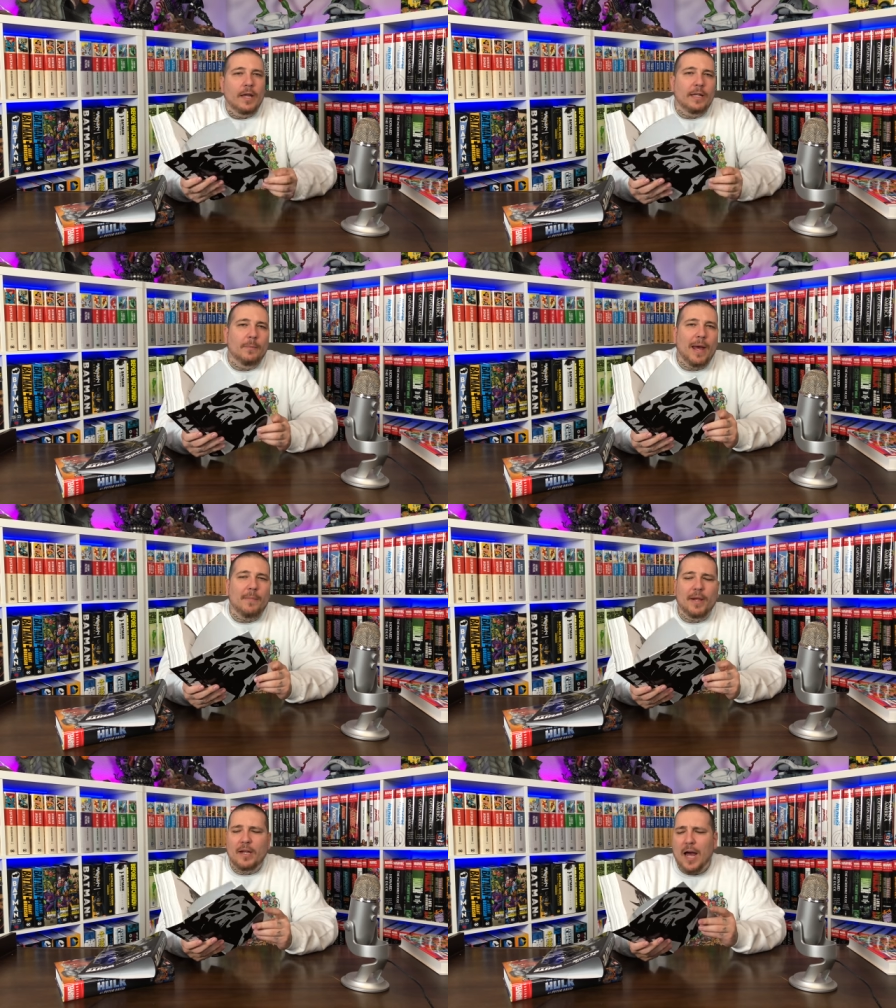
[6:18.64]
and the
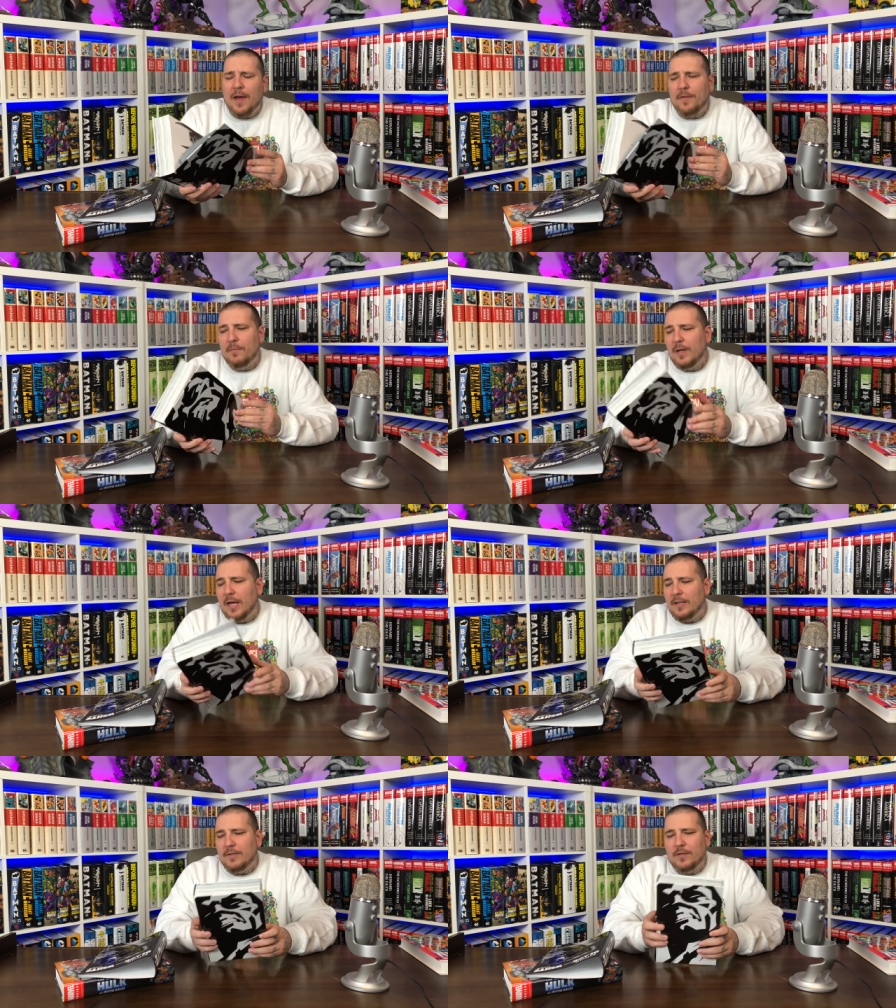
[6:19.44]
Batman Gotham
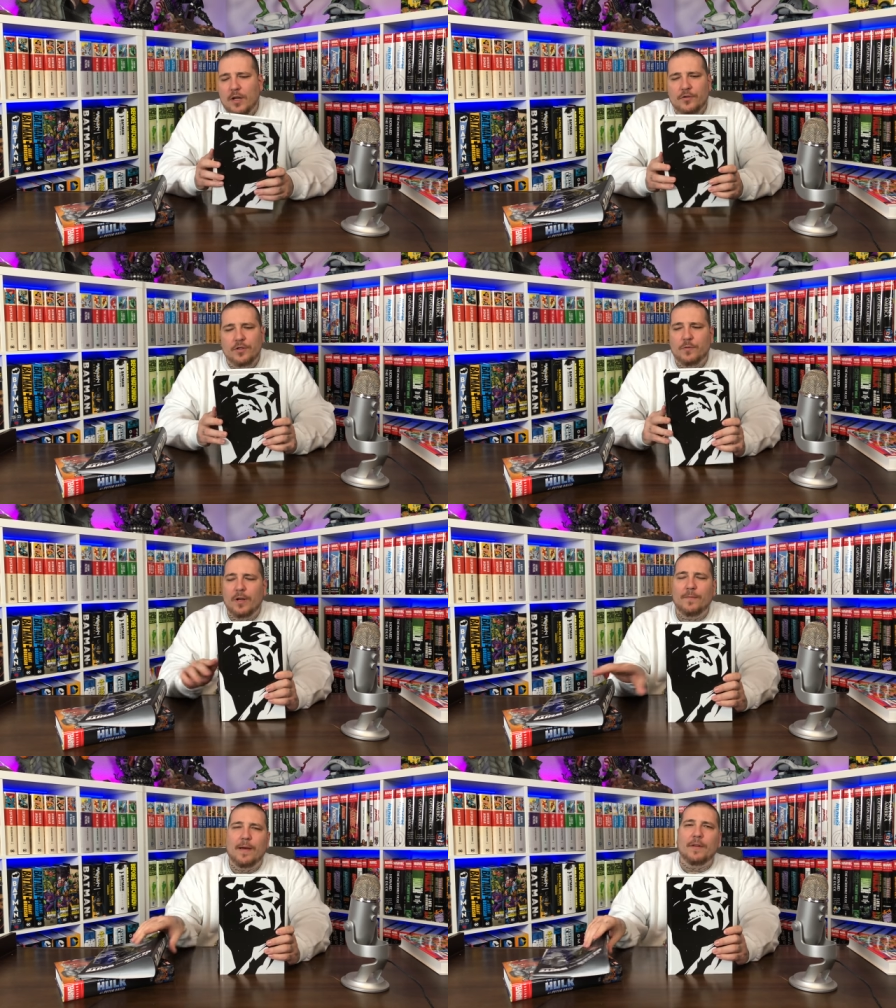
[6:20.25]
Knights.
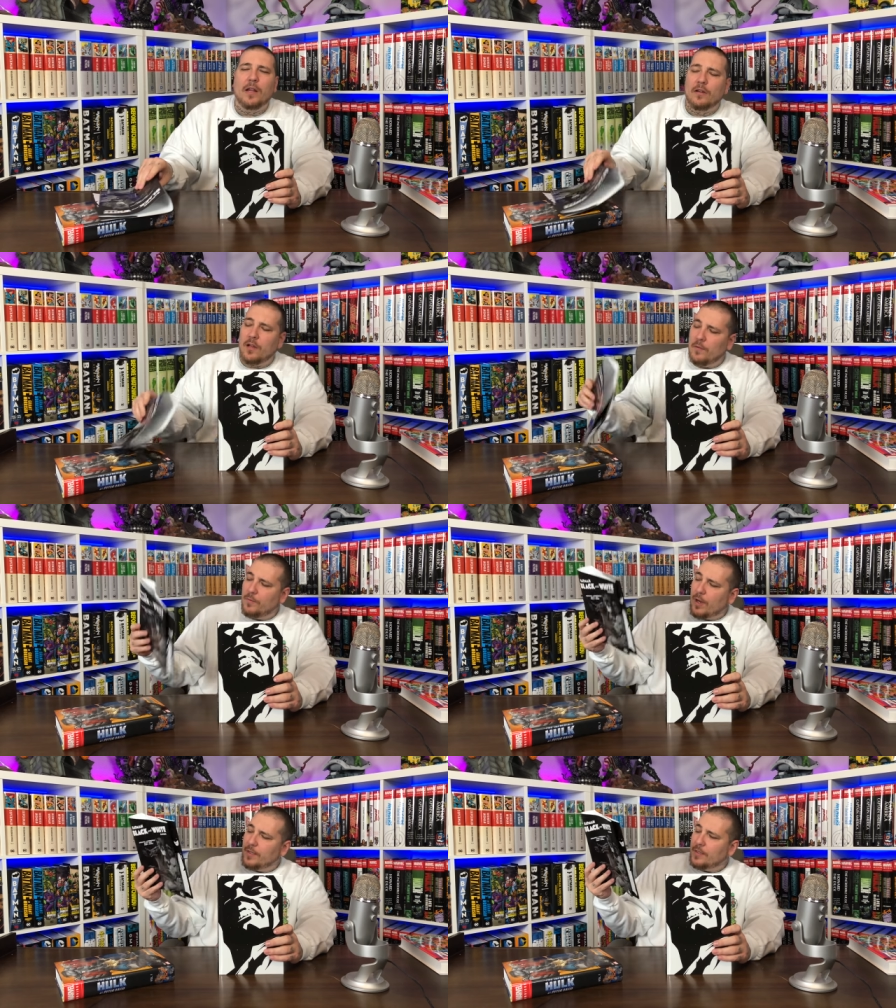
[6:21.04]
$125 cover
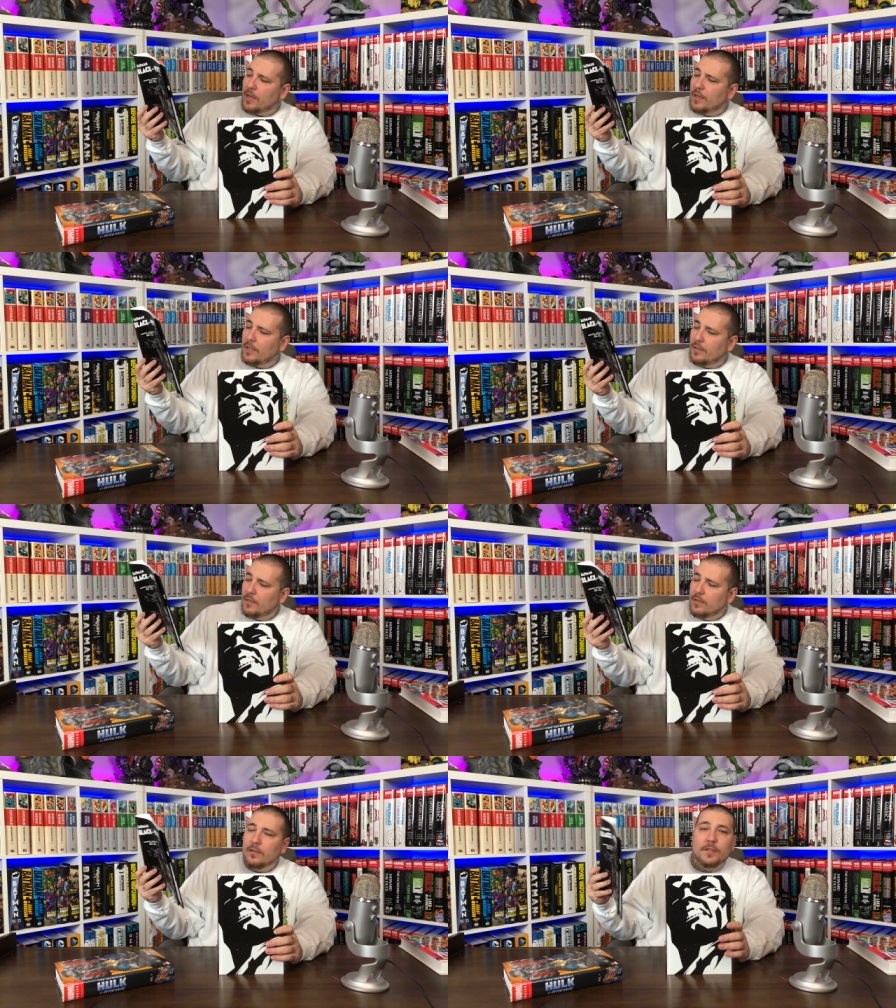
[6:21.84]
price on it.
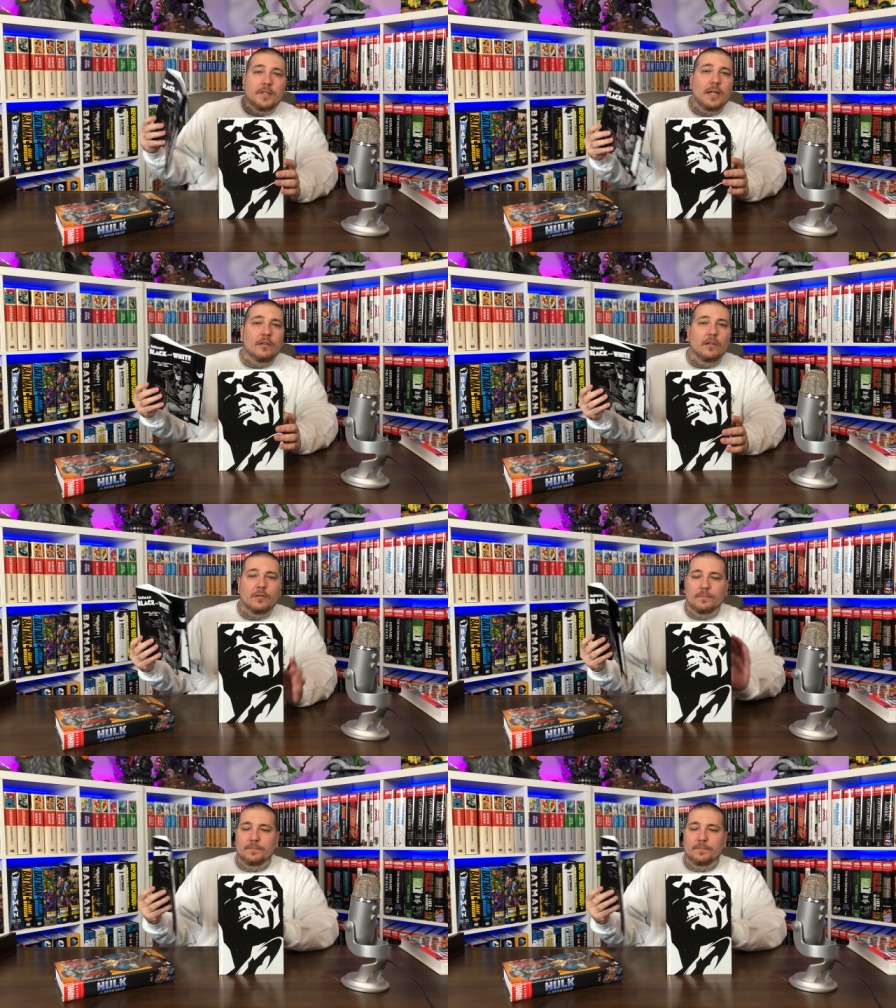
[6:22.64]
Let's take a look.